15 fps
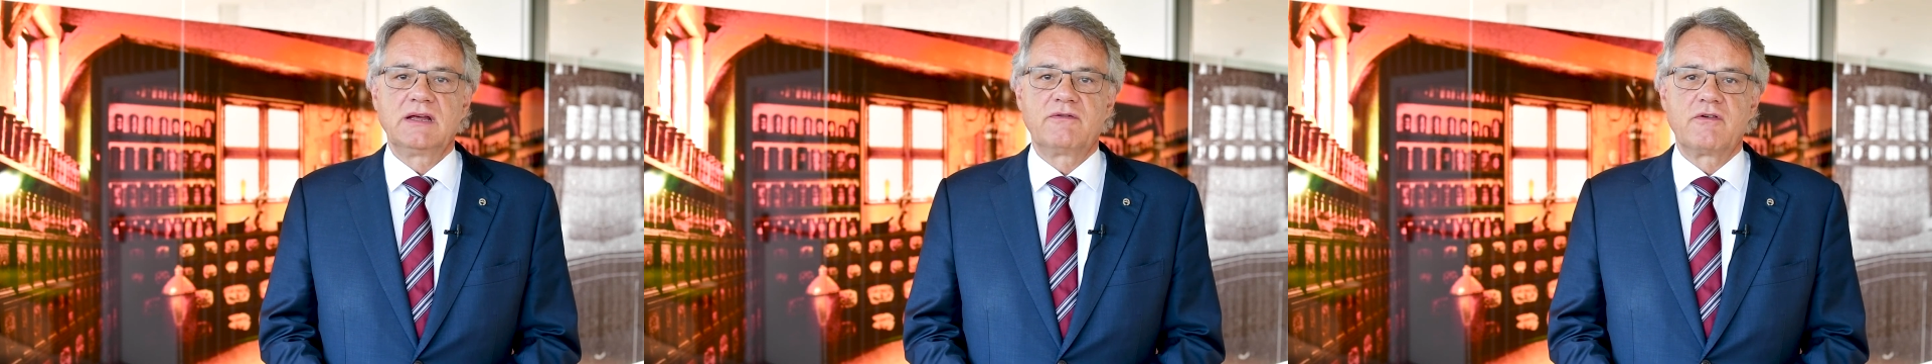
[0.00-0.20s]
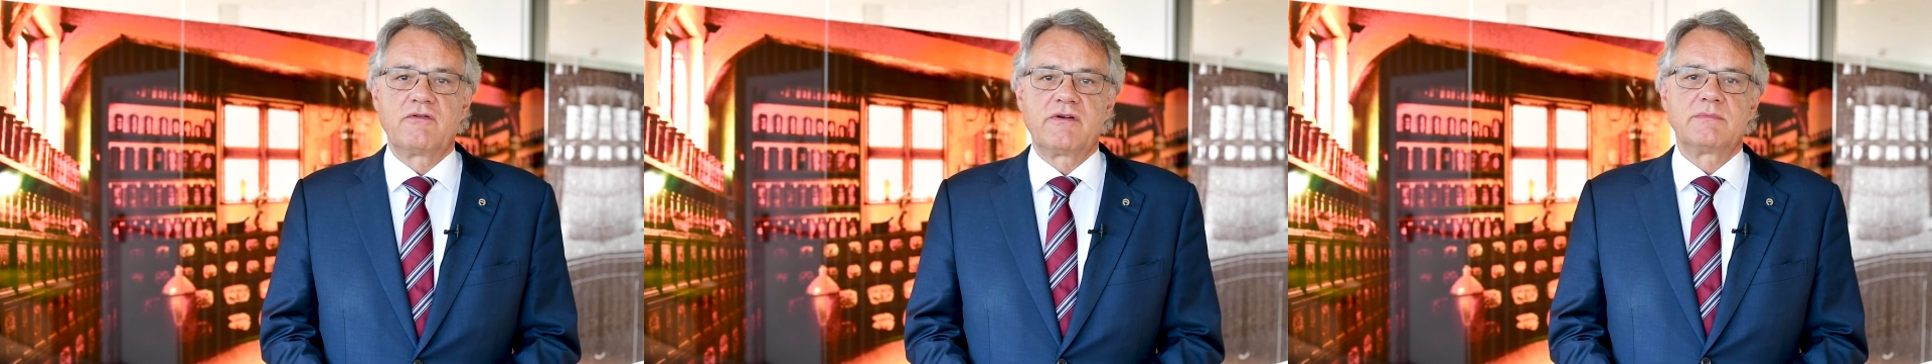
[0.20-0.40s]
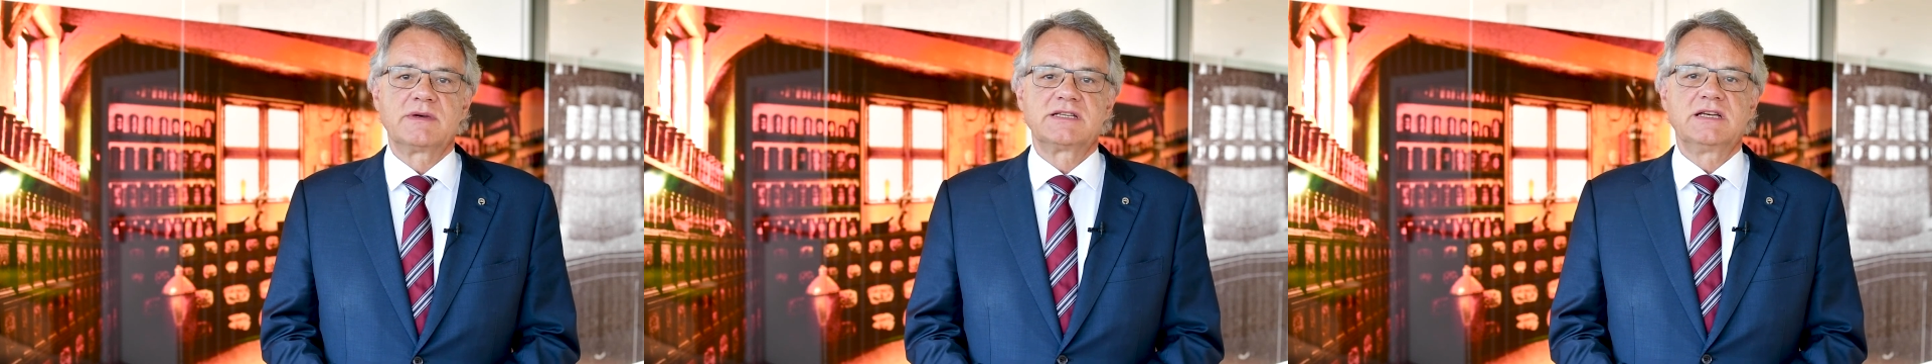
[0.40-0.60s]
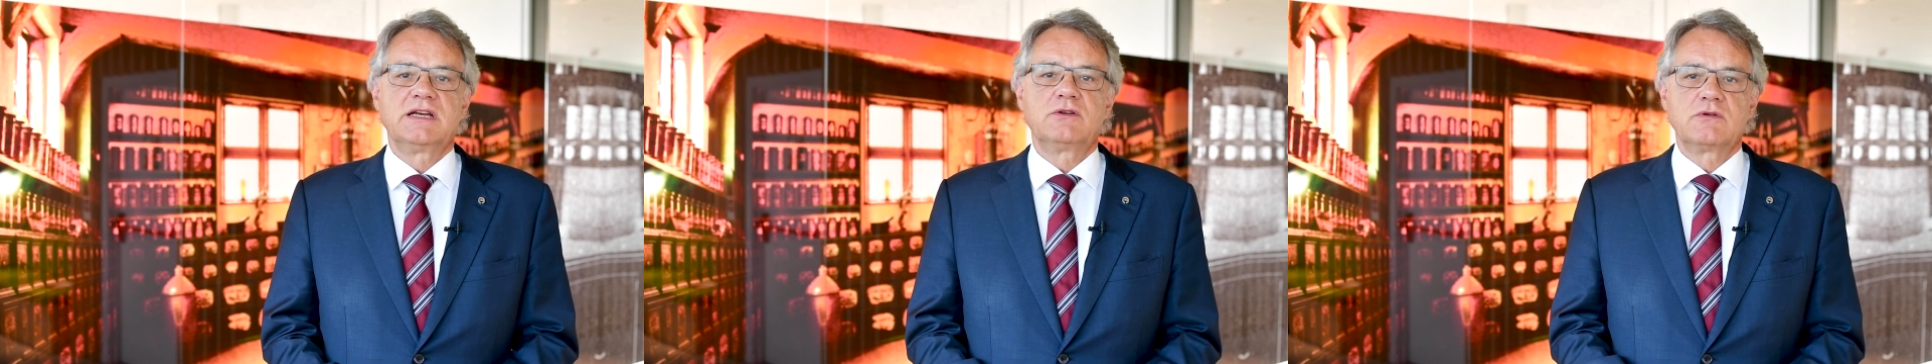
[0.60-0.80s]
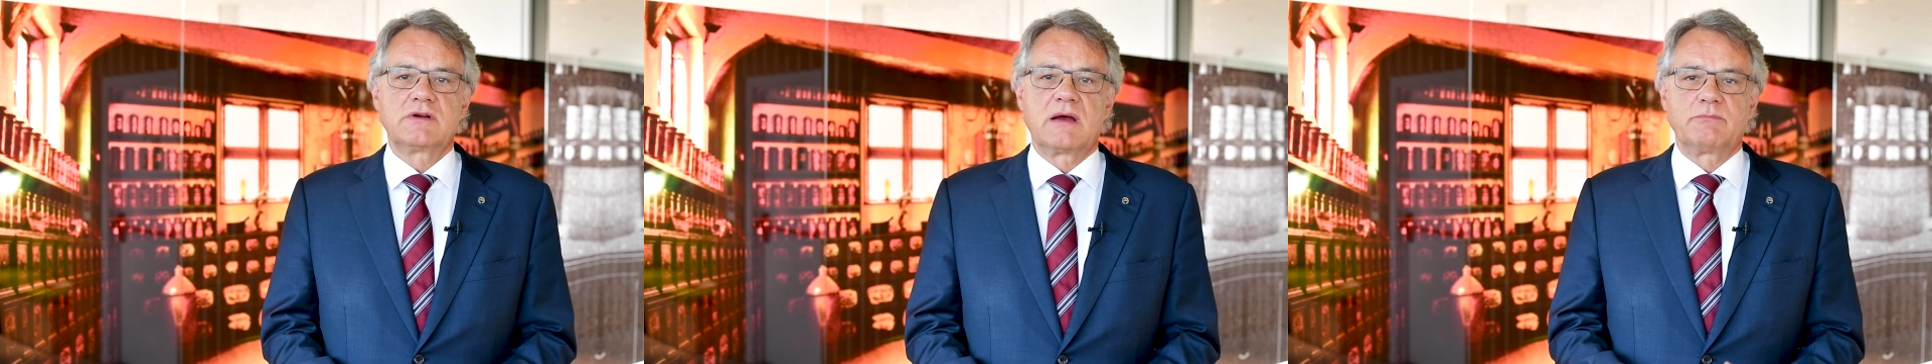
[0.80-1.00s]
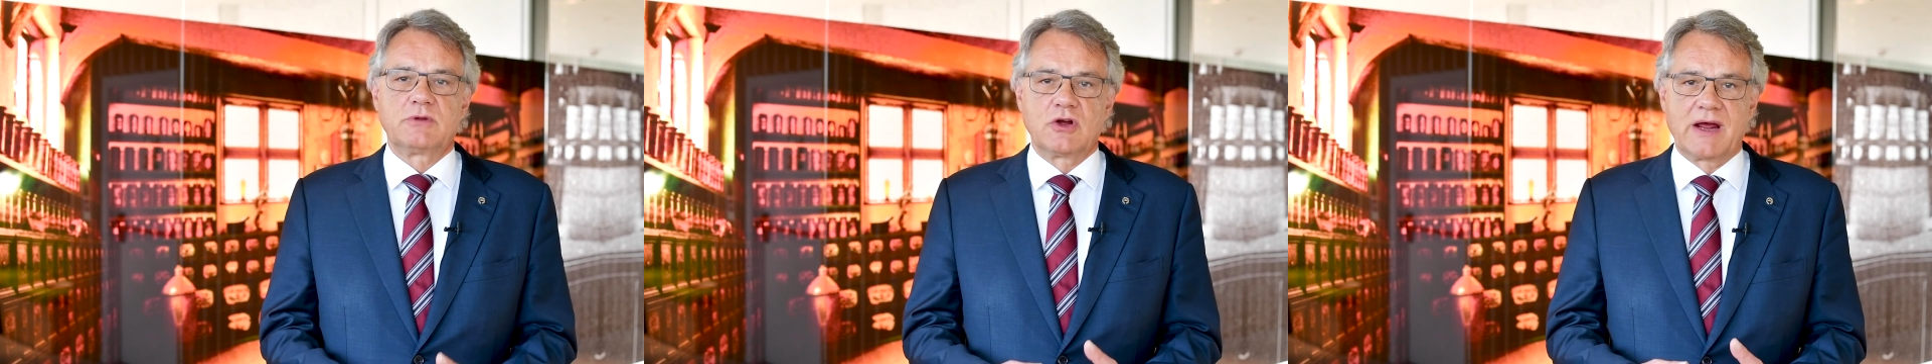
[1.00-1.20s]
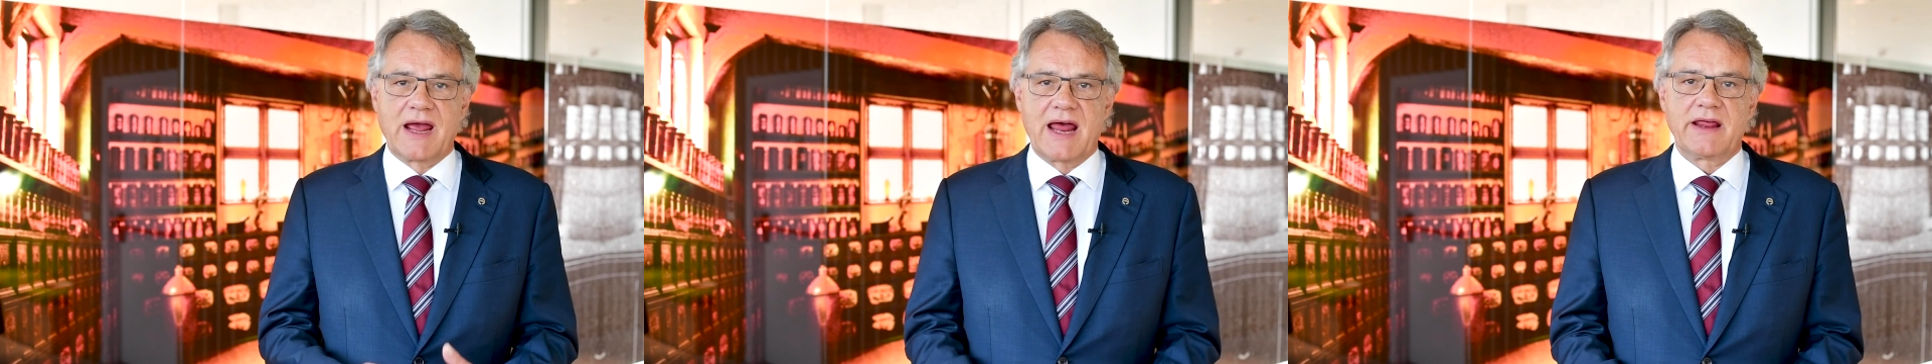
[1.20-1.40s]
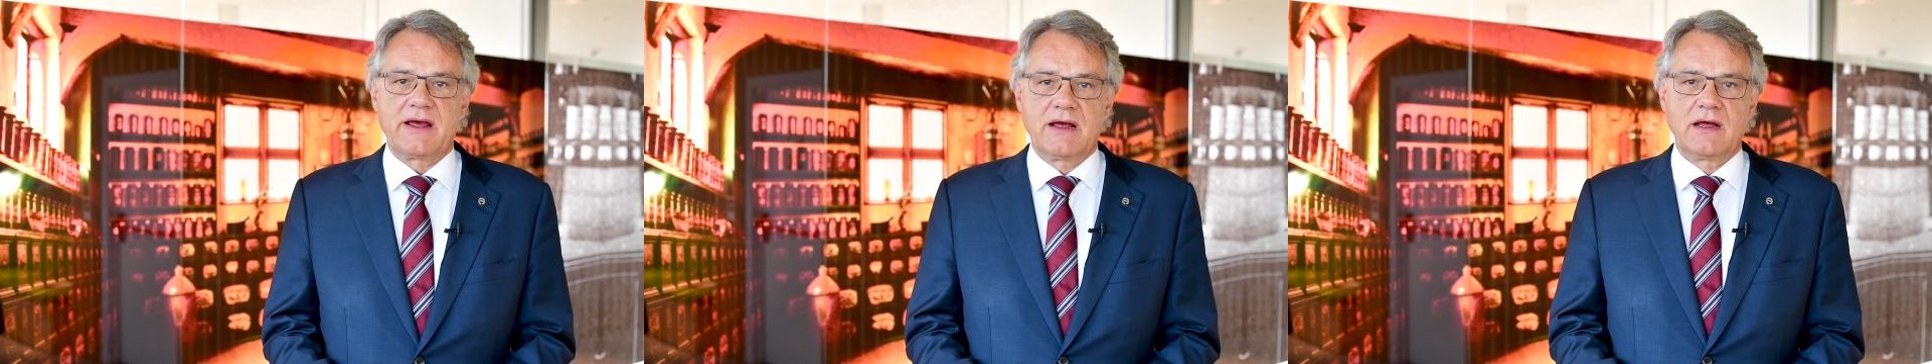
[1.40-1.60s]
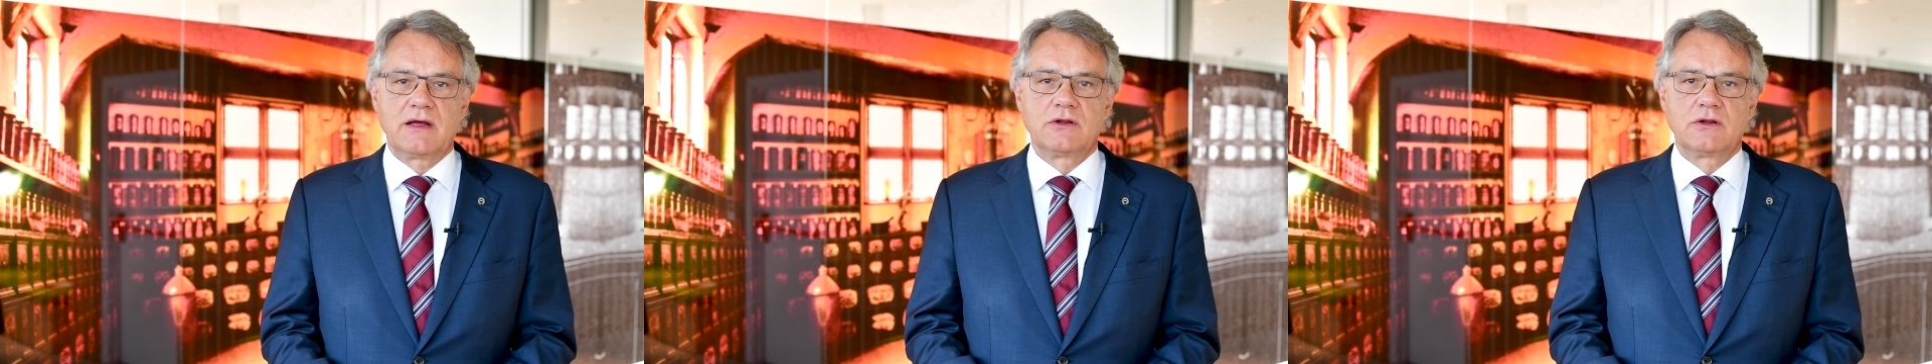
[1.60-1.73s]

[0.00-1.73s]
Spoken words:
for pharmacy to come together